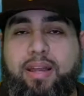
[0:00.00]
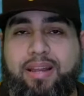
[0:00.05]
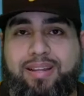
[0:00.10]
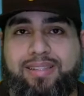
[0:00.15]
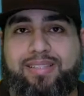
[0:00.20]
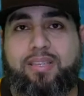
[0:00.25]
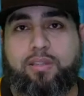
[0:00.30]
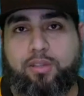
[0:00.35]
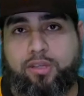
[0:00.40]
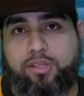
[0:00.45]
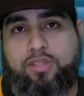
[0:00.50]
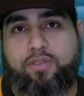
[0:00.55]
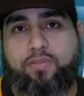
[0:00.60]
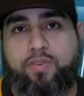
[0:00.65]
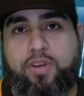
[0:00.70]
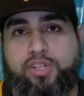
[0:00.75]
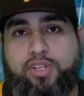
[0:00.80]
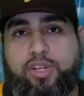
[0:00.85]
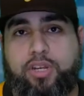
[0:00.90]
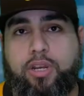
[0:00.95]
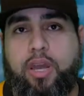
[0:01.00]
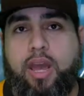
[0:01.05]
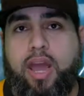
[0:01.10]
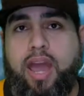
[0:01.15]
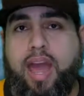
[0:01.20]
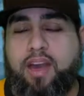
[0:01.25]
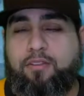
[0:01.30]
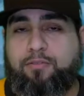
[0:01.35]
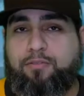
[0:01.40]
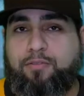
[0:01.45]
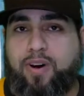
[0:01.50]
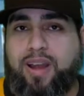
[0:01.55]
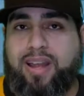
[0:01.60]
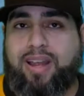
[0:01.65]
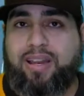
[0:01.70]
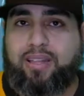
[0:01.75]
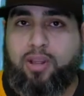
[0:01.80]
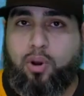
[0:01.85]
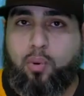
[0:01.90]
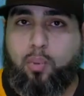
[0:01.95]
into this division division and
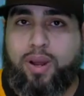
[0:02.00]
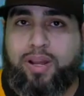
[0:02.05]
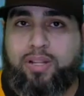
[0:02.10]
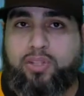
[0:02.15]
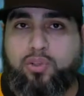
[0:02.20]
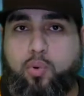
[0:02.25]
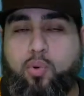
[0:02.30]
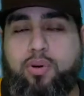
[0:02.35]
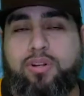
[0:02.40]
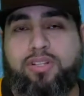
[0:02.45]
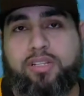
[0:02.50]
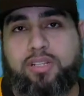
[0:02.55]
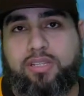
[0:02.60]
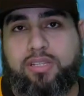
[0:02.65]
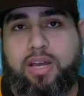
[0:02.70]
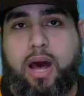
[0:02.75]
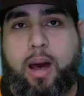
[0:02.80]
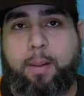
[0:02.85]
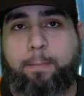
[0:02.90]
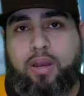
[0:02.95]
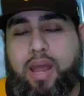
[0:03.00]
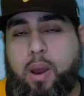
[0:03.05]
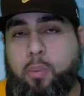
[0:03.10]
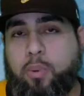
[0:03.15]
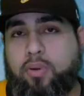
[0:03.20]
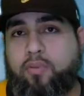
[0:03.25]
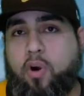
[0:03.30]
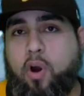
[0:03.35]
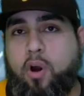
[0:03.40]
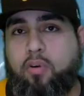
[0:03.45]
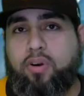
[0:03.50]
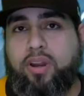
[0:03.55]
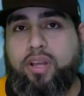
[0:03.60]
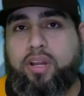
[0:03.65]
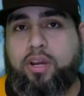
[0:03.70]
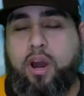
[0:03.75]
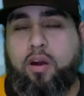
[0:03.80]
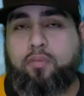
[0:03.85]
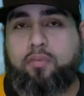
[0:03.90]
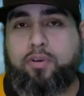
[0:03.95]
fight their way towards the top. Now, we've
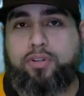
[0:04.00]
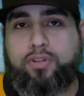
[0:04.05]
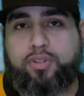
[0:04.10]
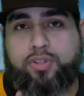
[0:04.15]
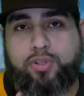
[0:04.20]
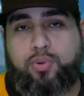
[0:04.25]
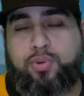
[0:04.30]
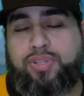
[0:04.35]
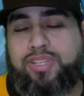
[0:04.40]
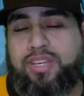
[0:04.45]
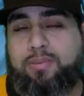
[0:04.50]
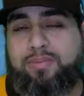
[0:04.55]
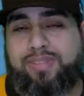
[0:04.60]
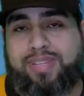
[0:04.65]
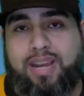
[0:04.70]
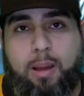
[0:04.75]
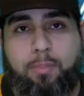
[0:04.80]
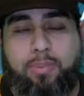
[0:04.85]
already covered the two teams that I